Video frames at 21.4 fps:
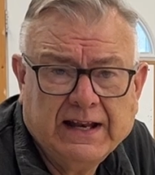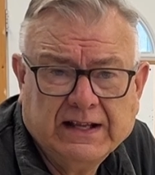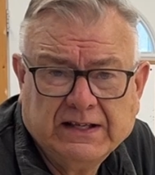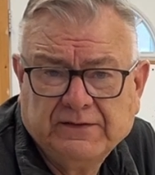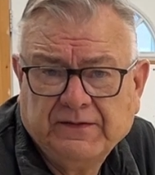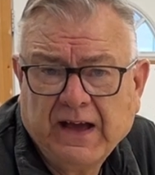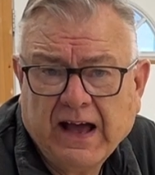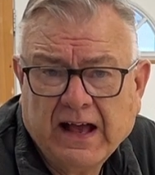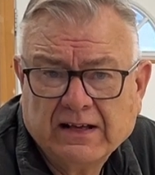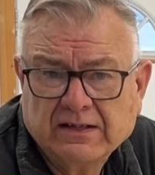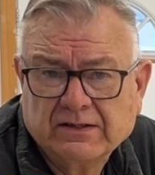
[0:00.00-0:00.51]
and
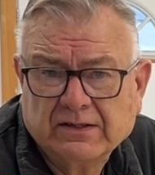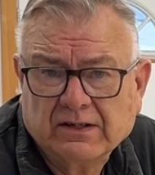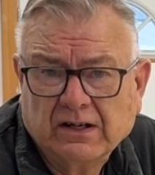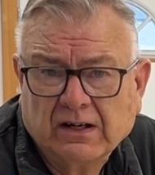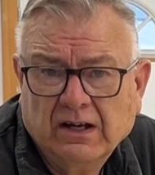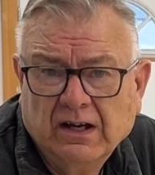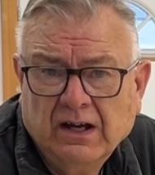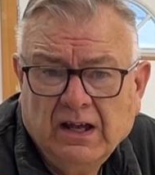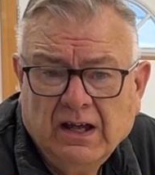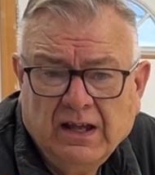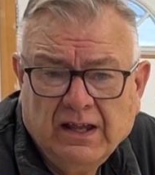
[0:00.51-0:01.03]
it's
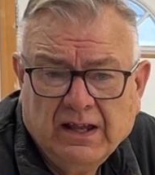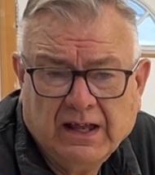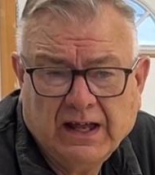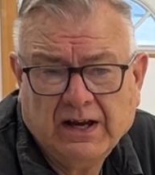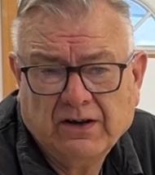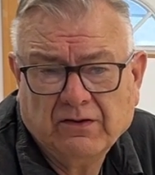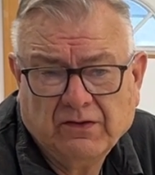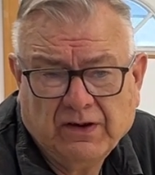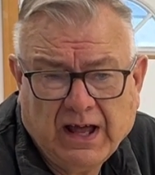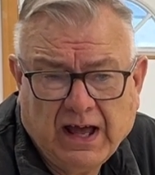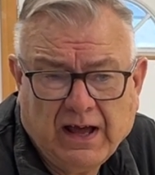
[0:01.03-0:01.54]
faster.
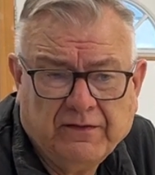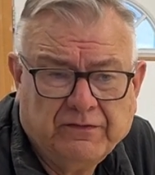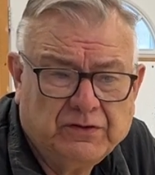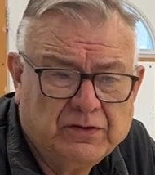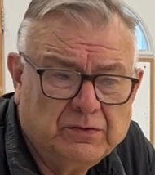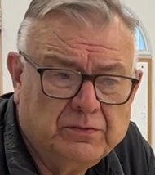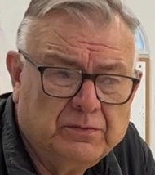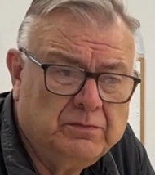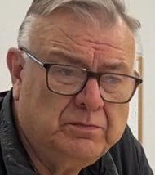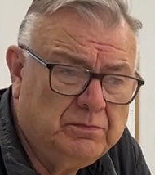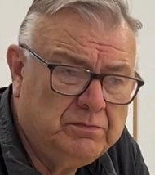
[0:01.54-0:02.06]
I don't
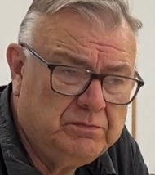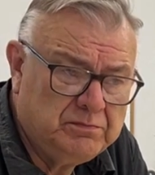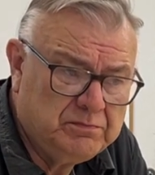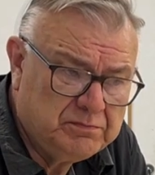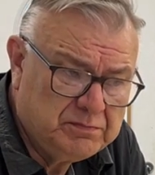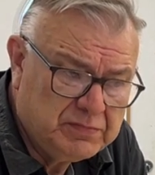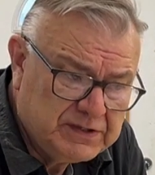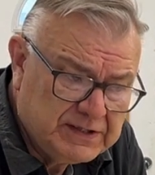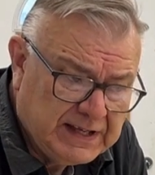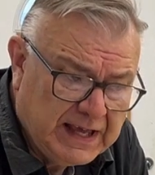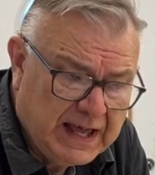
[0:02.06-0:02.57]
have to
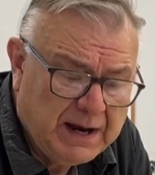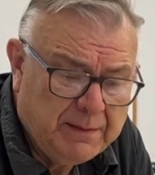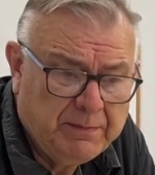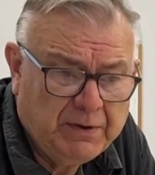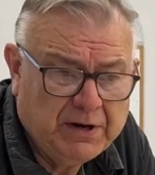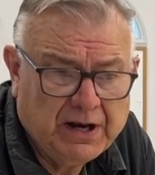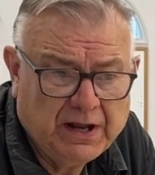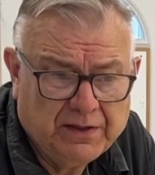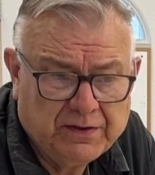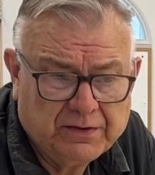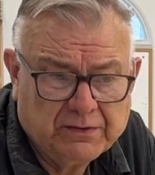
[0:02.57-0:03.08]
set
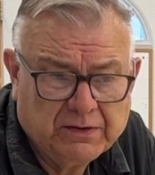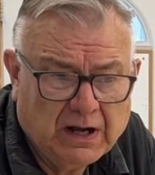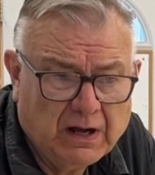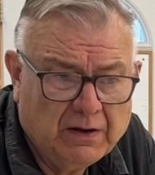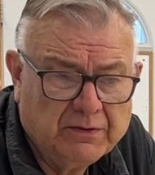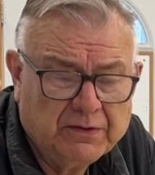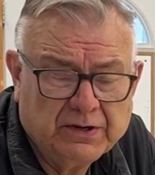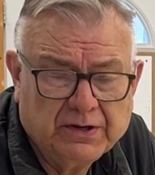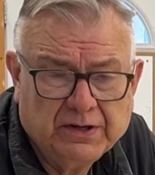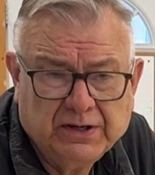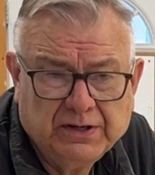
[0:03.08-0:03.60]
up another
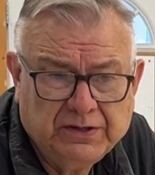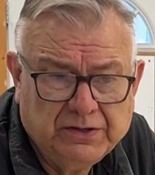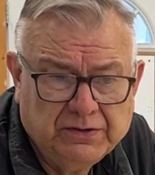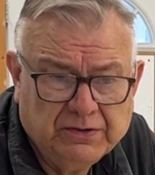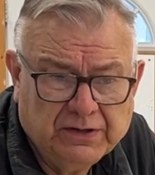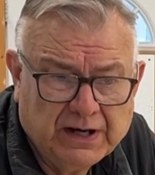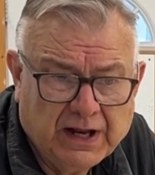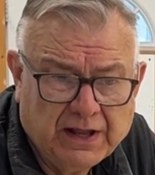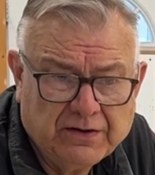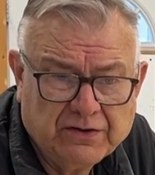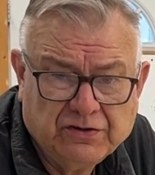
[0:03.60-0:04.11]
router and
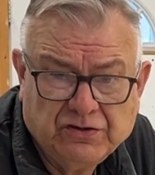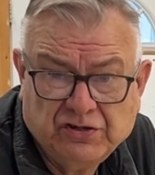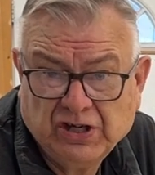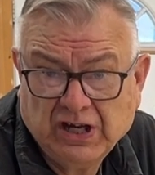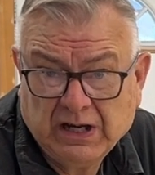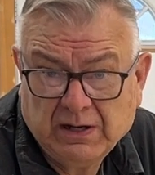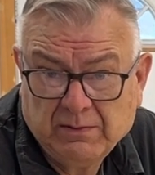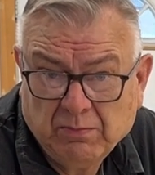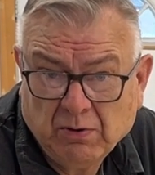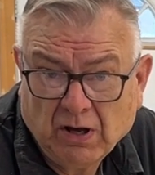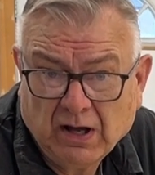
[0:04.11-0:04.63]
do another
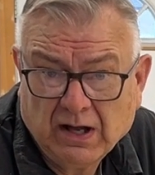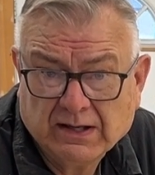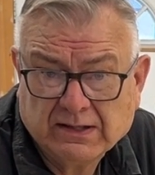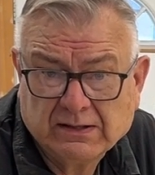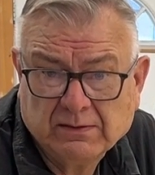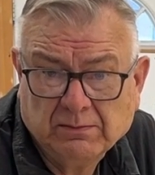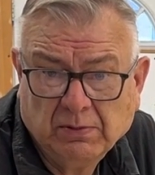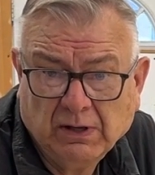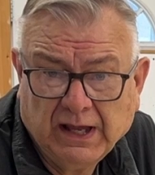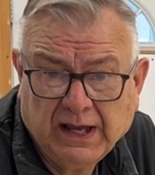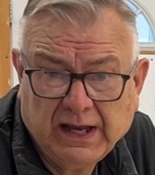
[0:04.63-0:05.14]
jig
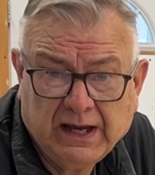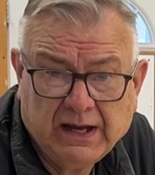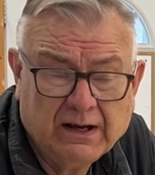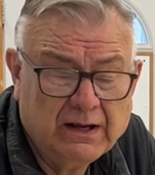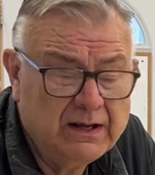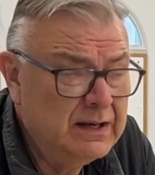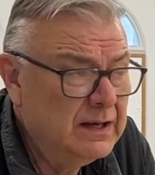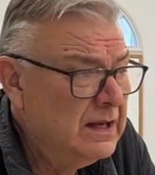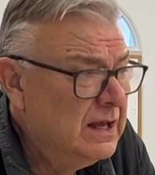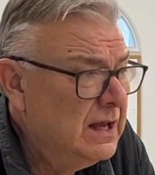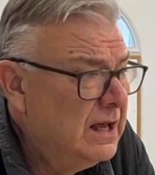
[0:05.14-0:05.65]
possibly
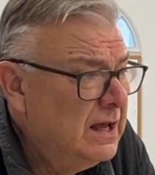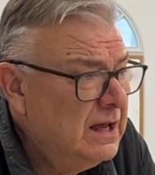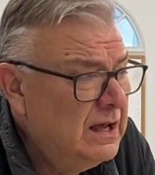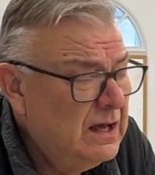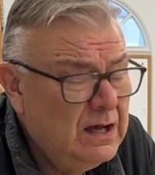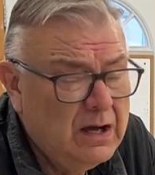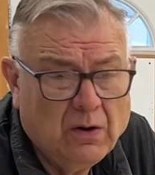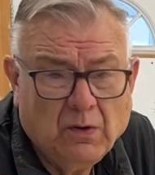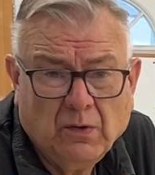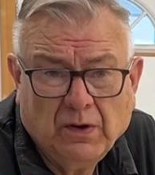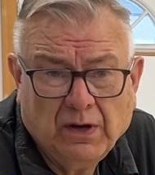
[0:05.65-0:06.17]
and
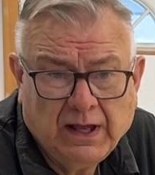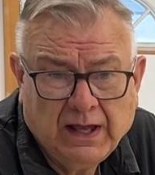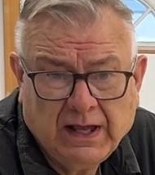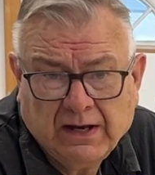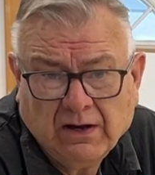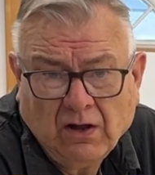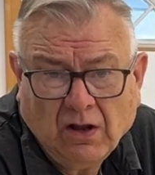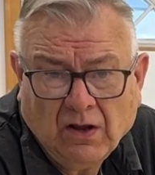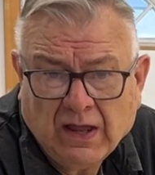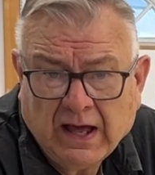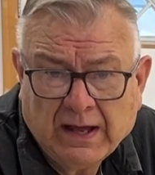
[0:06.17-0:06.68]

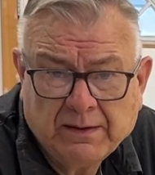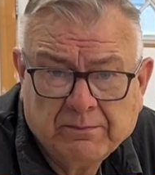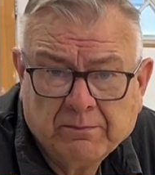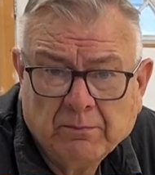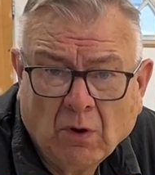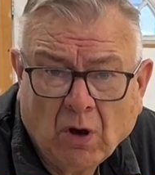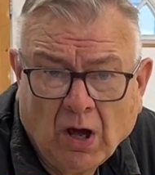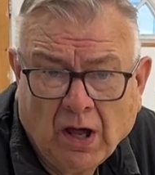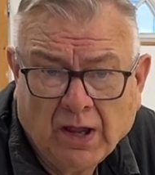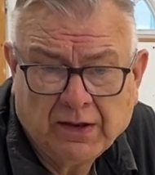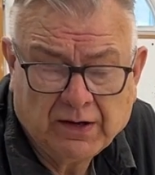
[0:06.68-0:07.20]
all that
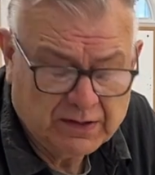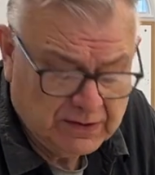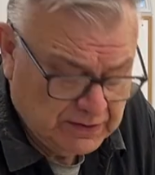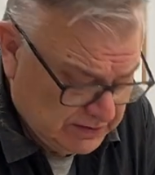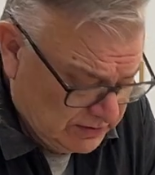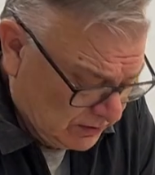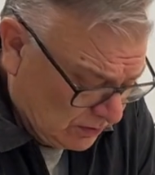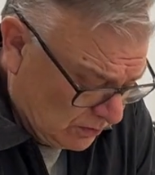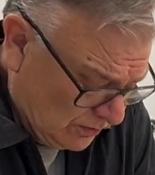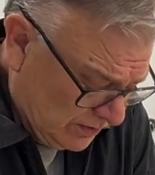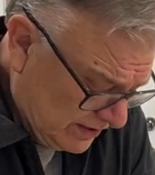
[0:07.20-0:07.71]
bother.
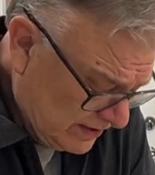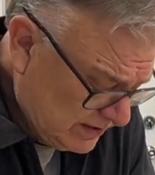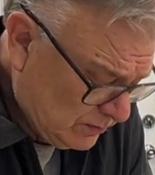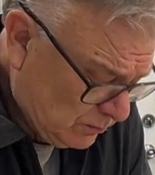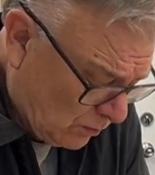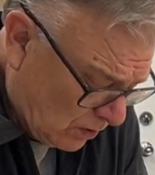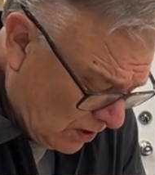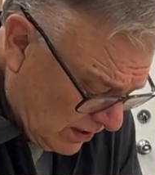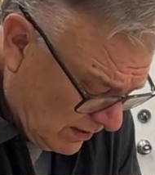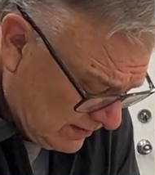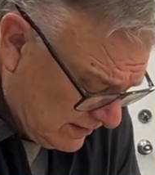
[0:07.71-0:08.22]
So
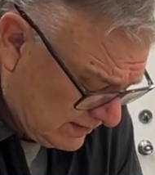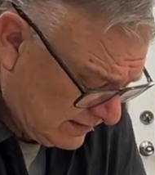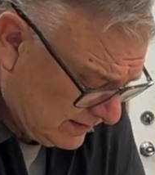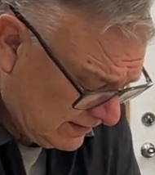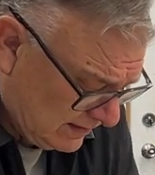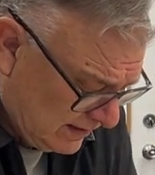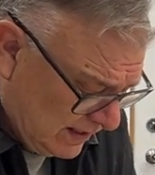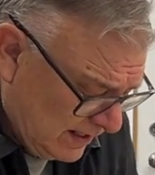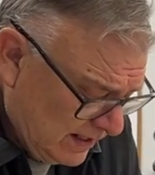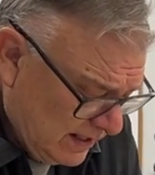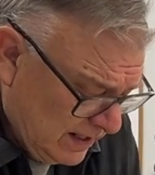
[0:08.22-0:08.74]
this
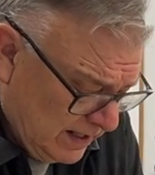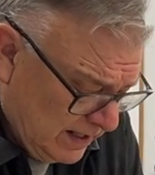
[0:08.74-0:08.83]
works,